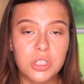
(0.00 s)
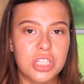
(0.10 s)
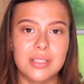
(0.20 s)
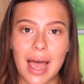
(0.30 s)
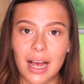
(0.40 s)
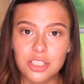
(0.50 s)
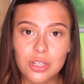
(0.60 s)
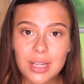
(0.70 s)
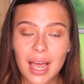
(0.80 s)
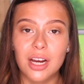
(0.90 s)
which is
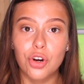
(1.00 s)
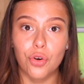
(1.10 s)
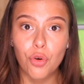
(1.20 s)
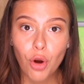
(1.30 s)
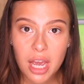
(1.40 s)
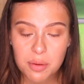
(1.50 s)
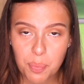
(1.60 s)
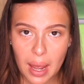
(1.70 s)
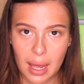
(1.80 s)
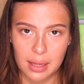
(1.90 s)
actually a great
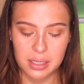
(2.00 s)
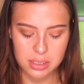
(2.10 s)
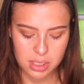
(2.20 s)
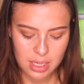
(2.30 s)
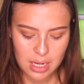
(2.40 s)
palette.